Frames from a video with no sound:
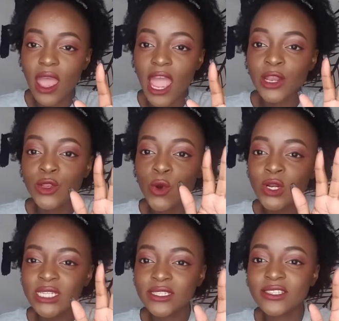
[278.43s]
I
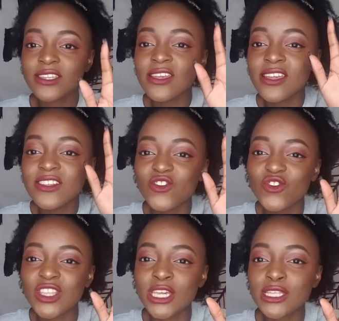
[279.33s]
noticed
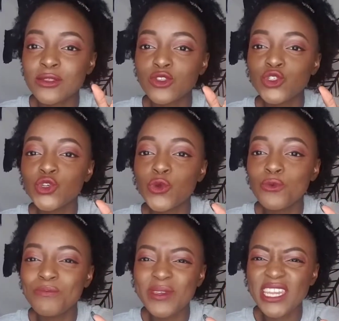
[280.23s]
these
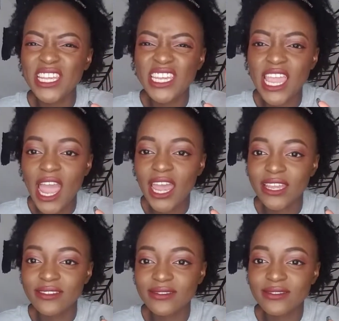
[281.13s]
two beady
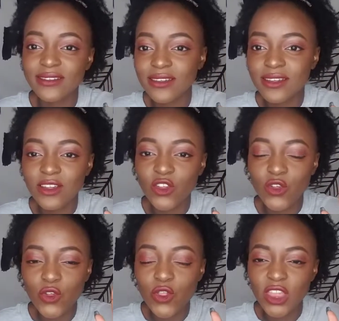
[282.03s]
eyes
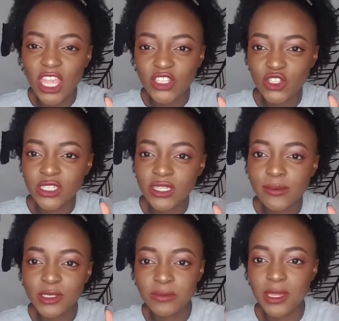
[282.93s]
that just
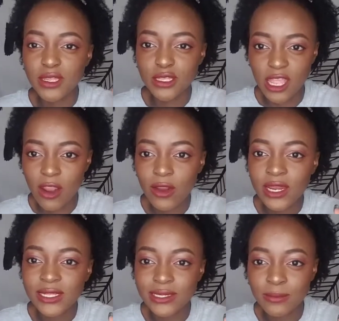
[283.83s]
seemed to be
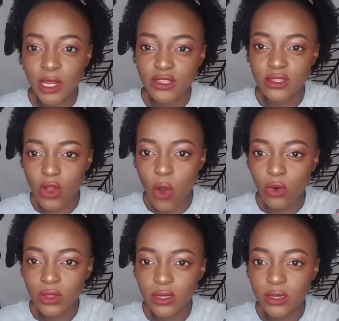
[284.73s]
staring into my soul.